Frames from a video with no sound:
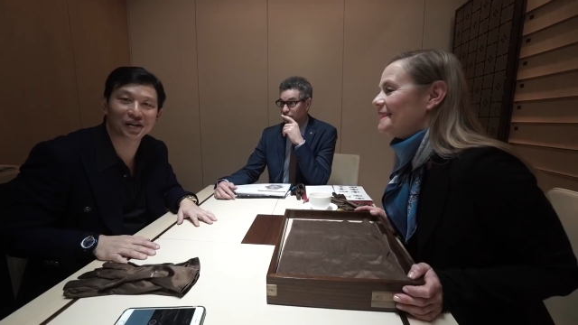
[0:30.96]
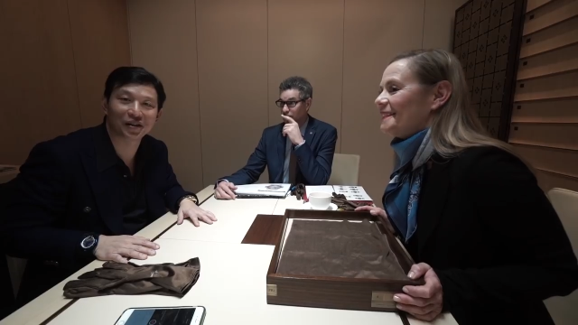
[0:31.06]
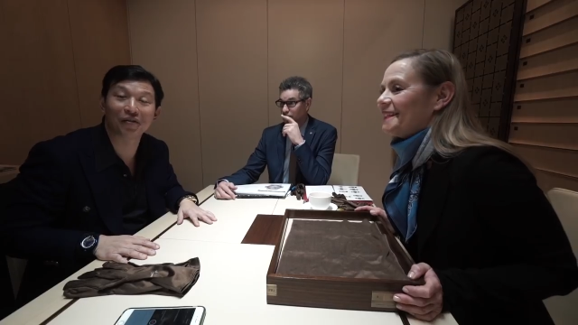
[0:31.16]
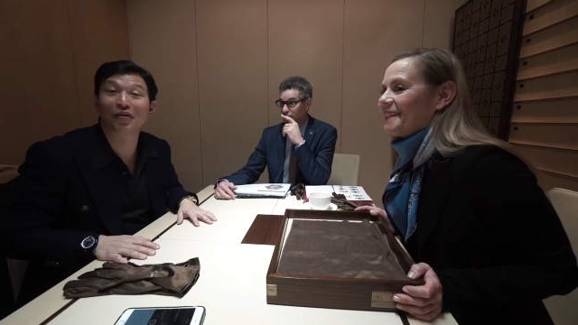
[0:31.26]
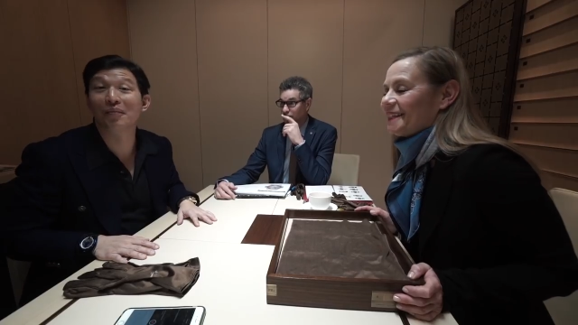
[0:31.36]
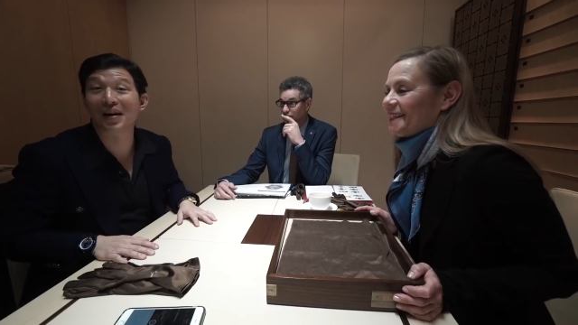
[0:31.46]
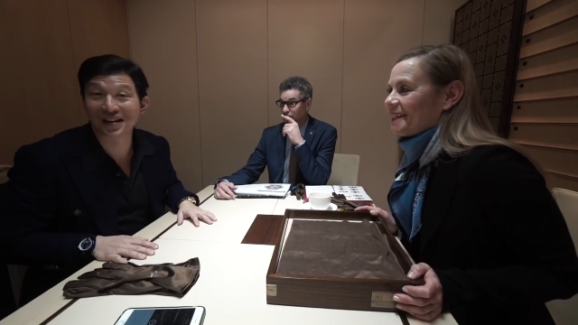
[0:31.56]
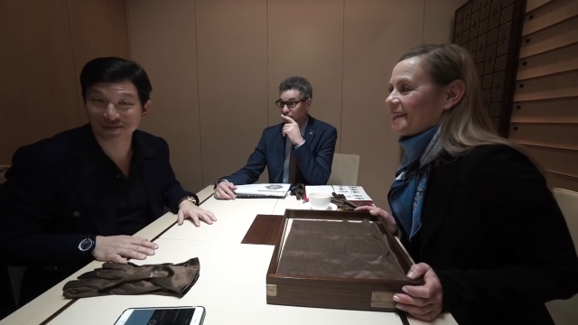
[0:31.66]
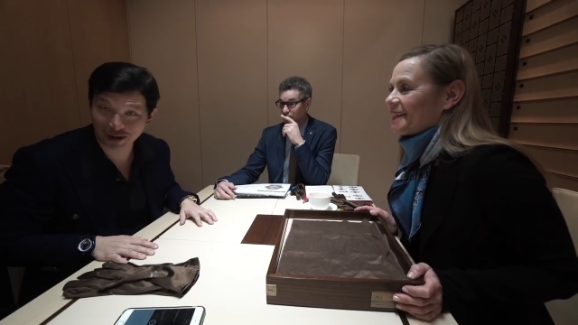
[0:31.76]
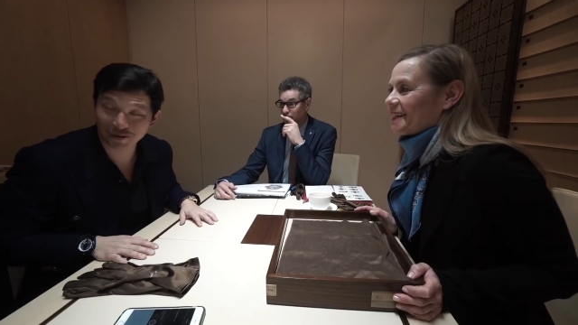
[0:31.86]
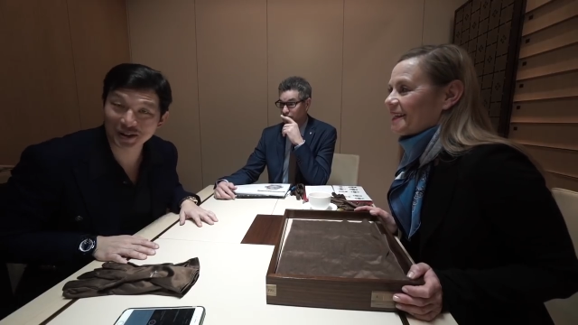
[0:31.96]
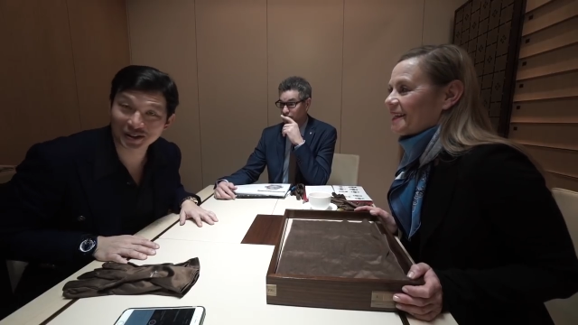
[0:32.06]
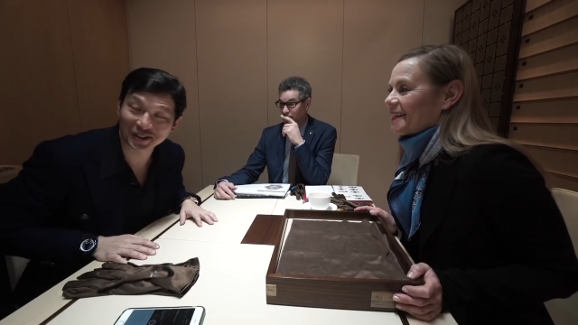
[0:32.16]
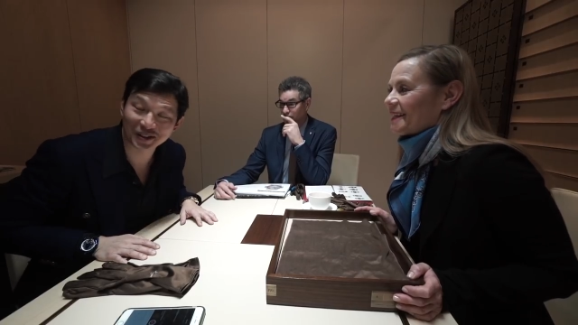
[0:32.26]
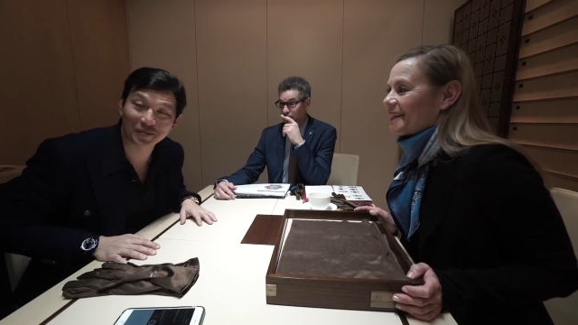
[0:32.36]
Speaker 1: uh, from my, my friends in
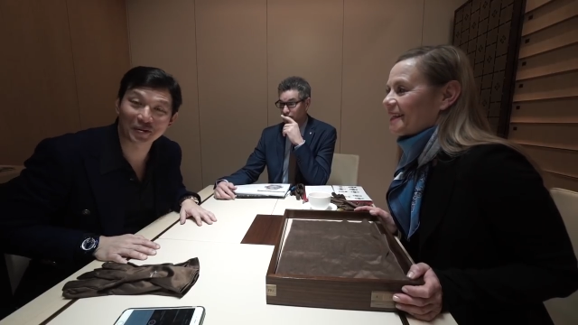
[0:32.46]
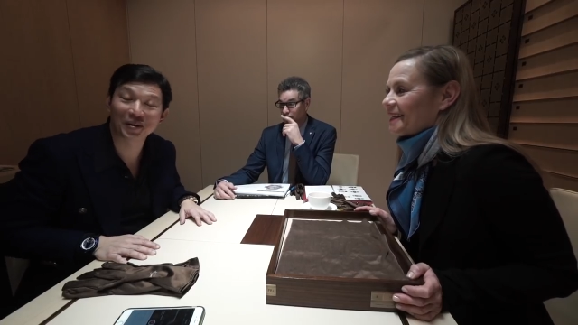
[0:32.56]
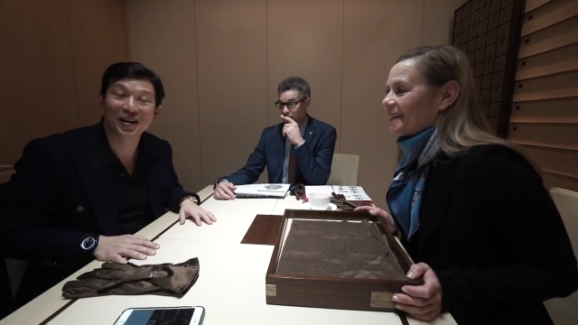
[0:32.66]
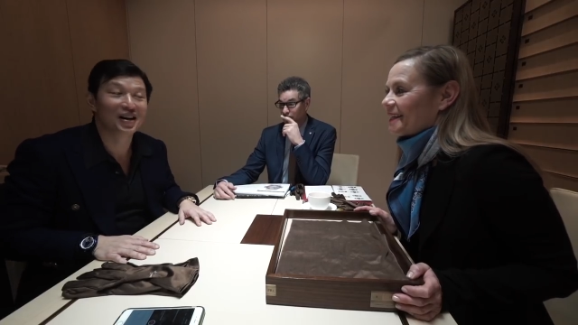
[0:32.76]
Singapore.